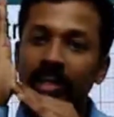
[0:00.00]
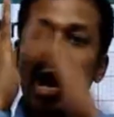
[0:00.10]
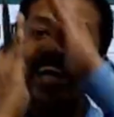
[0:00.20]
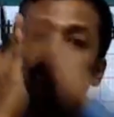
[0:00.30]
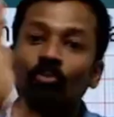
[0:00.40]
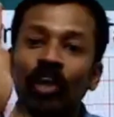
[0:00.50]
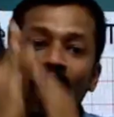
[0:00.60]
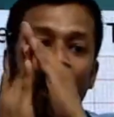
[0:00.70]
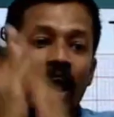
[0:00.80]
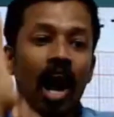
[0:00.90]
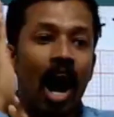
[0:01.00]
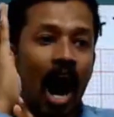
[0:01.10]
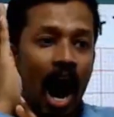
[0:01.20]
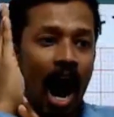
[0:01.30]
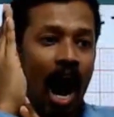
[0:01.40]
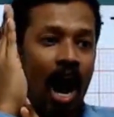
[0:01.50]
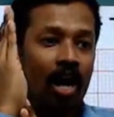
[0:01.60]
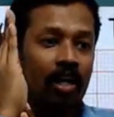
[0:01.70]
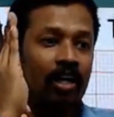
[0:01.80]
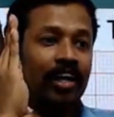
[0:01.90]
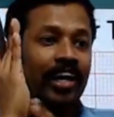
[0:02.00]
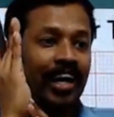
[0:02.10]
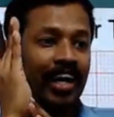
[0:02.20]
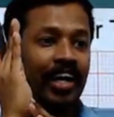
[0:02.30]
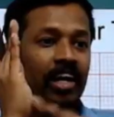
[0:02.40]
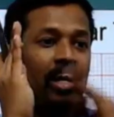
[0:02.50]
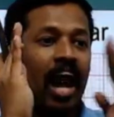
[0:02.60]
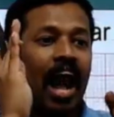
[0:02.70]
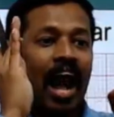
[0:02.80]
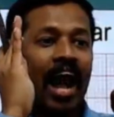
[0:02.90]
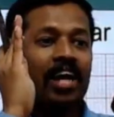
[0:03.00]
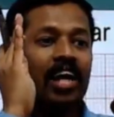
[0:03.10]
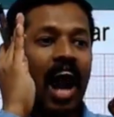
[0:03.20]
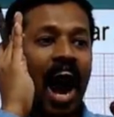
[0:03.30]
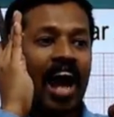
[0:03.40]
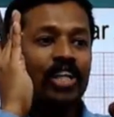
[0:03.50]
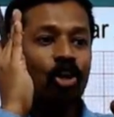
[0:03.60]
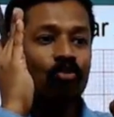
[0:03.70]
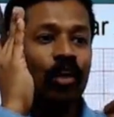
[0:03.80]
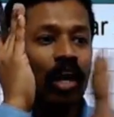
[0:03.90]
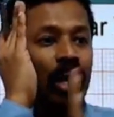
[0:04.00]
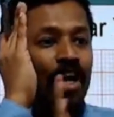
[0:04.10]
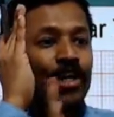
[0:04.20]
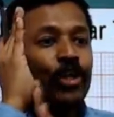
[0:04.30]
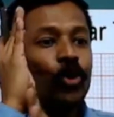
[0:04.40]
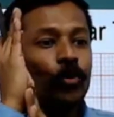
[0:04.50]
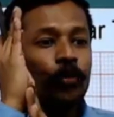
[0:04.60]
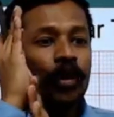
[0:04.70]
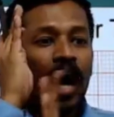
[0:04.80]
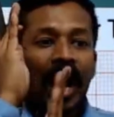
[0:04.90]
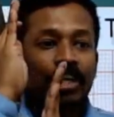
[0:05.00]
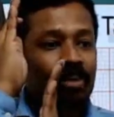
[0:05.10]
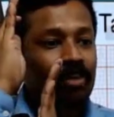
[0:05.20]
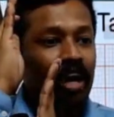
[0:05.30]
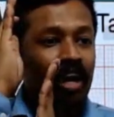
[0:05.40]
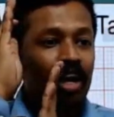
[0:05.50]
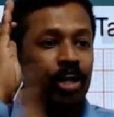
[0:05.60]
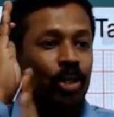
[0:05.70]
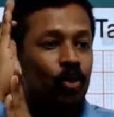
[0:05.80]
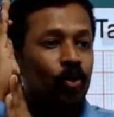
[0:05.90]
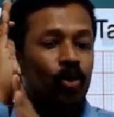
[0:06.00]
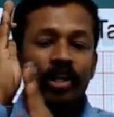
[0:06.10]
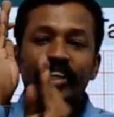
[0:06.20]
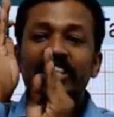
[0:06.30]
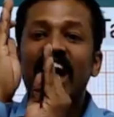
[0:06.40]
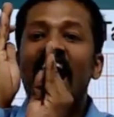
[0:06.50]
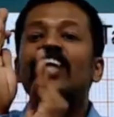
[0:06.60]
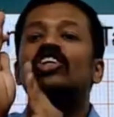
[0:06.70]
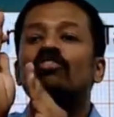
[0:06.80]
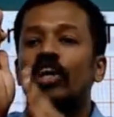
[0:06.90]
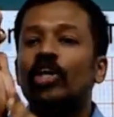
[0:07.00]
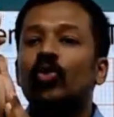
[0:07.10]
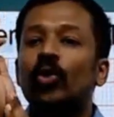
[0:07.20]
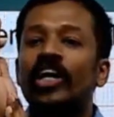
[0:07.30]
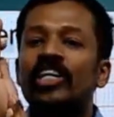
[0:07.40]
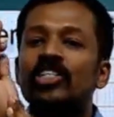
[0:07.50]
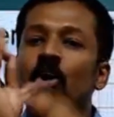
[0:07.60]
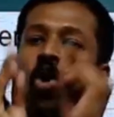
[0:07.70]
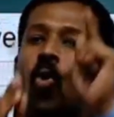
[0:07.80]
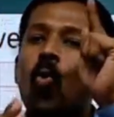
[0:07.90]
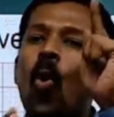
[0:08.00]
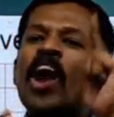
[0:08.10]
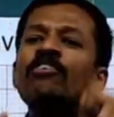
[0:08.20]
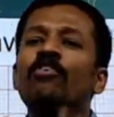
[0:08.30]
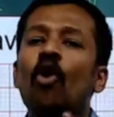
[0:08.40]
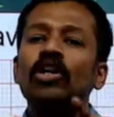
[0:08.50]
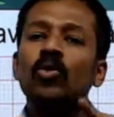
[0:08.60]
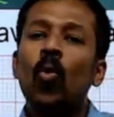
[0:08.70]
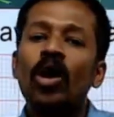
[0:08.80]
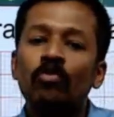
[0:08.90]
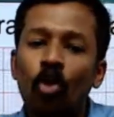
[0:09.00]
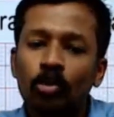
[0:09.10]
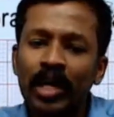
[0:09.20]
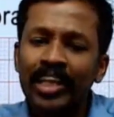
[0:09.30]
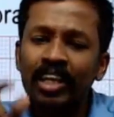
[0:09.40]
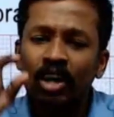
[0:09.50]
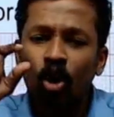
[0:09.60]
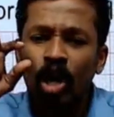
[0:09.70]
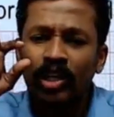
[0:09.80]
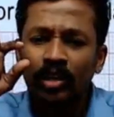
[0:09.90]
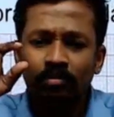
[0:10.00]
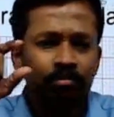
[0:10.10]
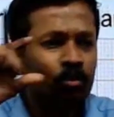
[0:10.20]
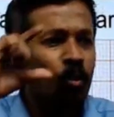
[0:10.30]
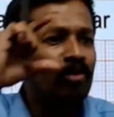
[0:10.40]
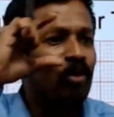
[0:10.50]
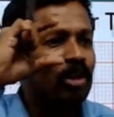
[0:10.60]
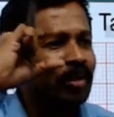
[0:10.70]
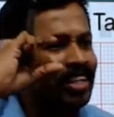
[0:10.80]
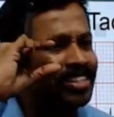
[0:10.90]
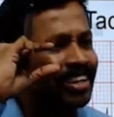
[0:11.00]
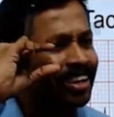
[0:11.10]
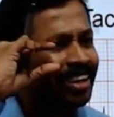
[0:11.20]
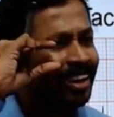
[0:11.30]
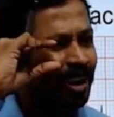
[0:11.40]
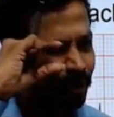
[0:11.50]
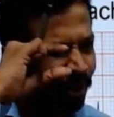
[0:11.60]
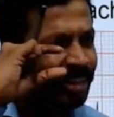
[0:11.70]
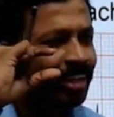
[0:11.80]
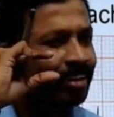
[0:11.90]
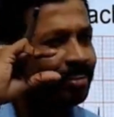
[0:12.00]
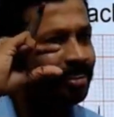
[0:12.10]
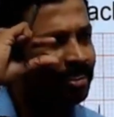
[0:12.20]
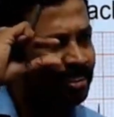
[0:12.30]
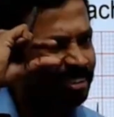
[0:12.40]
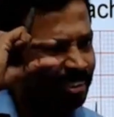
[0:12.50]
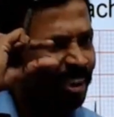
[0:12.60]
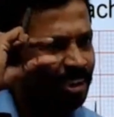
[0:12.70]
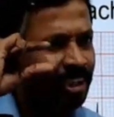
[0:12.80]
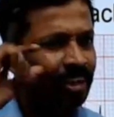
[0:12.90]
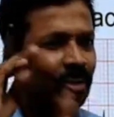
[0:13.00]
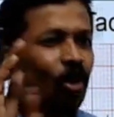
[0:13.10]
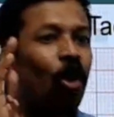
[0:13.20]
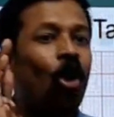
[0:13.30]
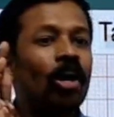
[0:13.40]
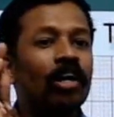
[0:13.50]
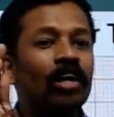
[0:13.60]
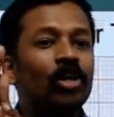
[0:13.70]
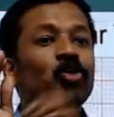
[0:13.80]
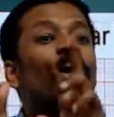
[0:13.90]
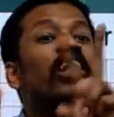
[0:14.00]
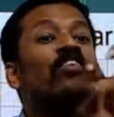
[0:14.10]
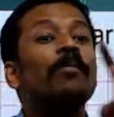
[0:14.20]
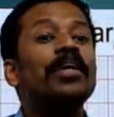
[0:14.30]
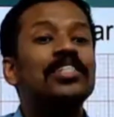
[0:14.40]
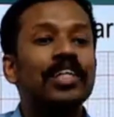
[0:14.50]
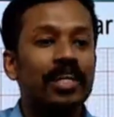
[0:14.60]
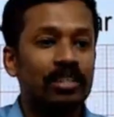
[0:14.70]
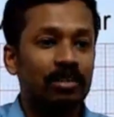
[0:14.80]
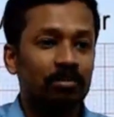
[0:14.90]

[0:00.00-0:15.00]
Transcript: the height of the R, A, and height of the Q, height of the Q. This height of the Q is one fourth. One fourth means quarter. One fourth means quarter. Quarter or 25 percentage.